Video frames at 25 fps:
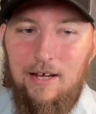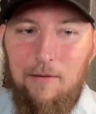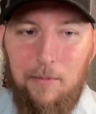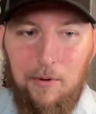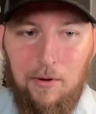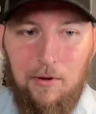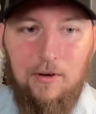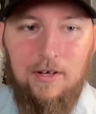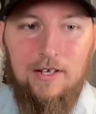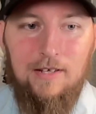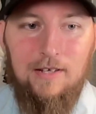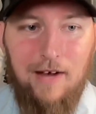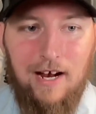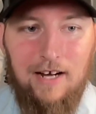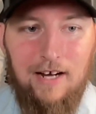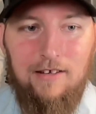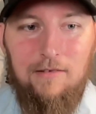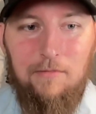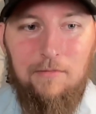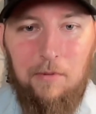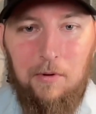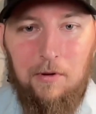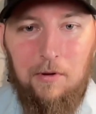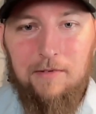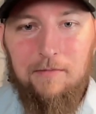employees, back
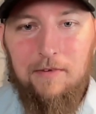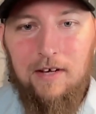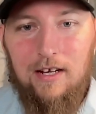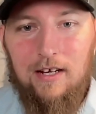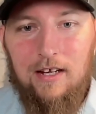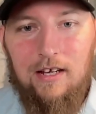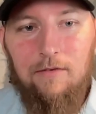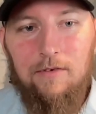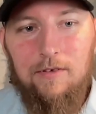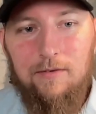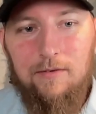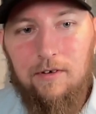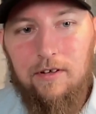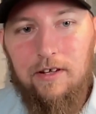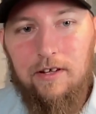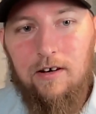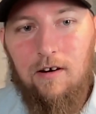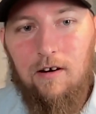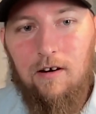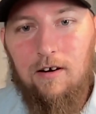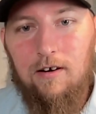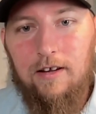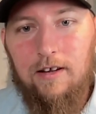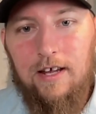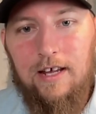to employees, man. It was really
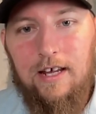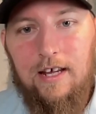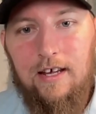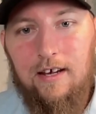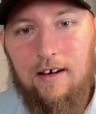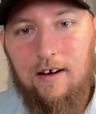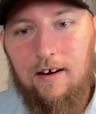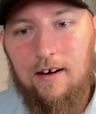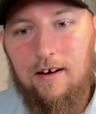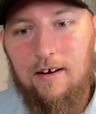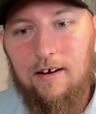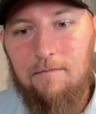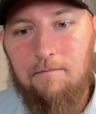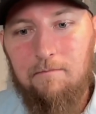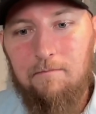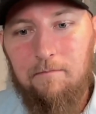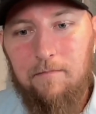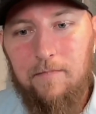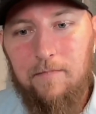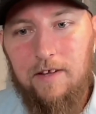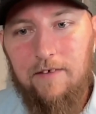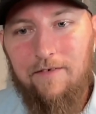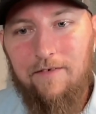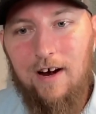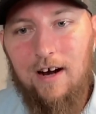hard.
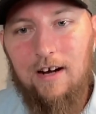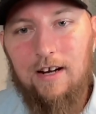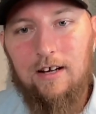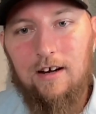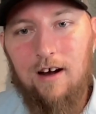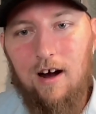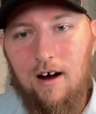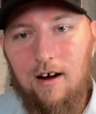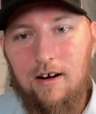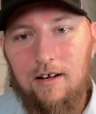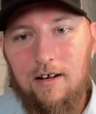Finding